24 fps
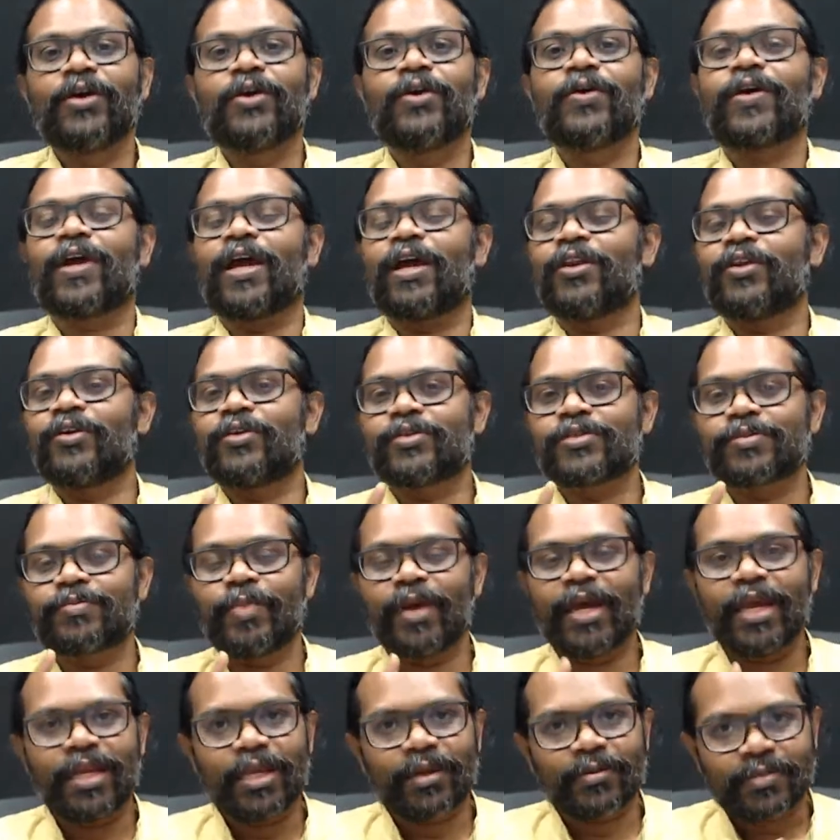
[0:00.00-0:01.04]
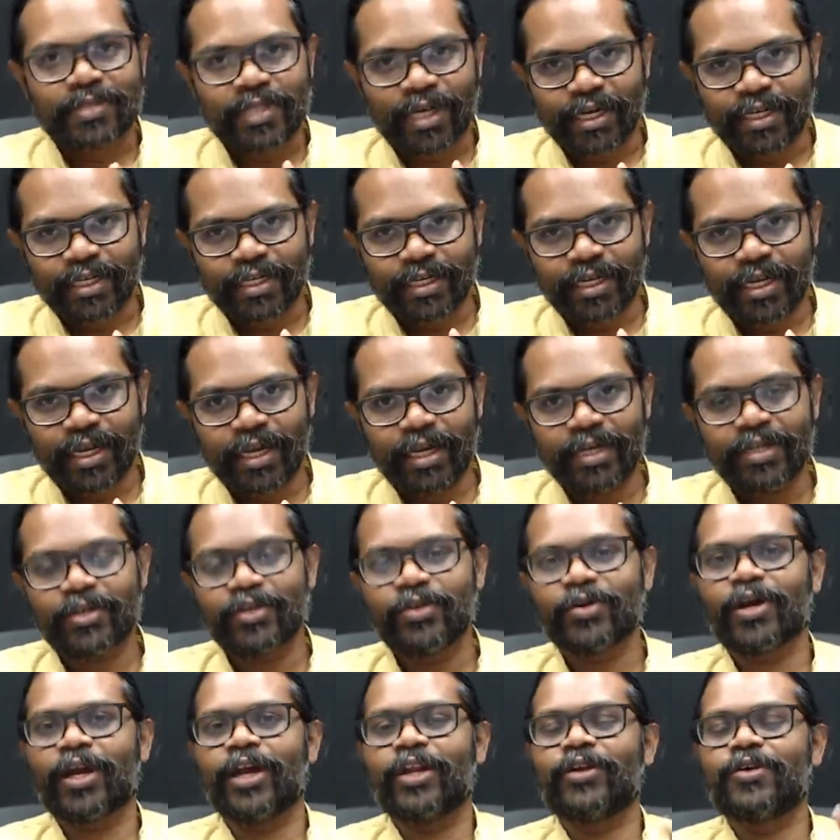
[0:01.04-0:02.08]
you can use barium titanate,
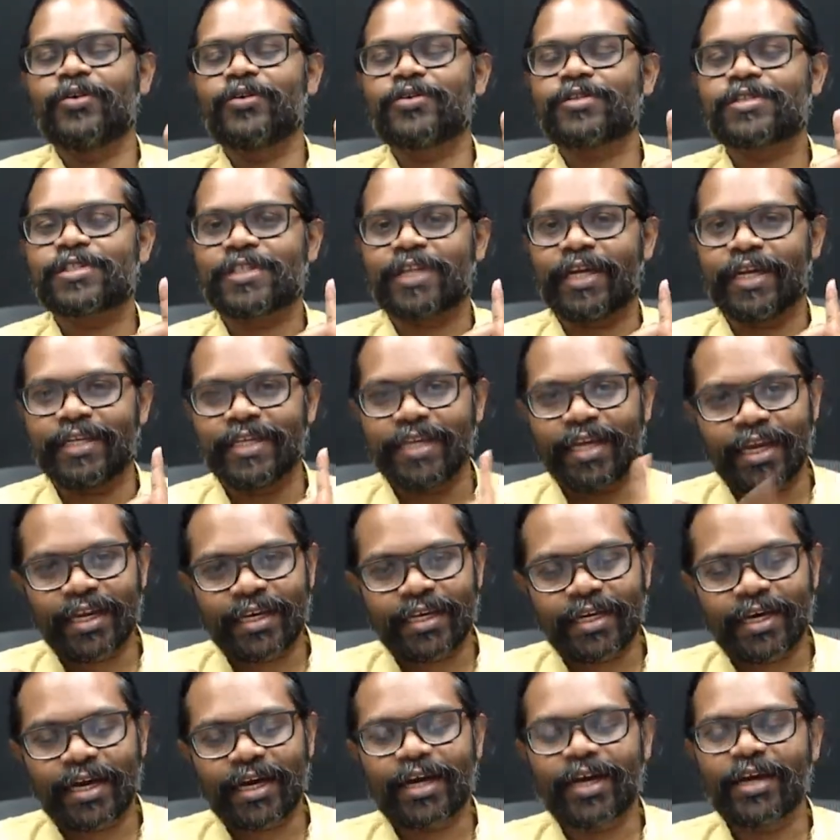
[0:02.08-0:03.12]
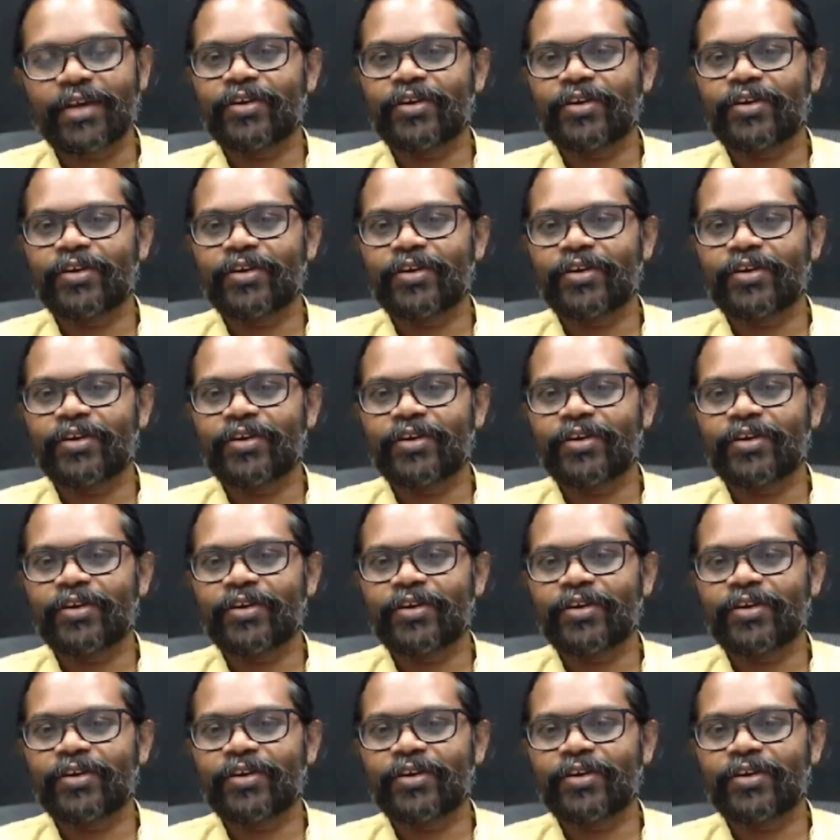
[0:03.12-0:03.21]
you can use titania,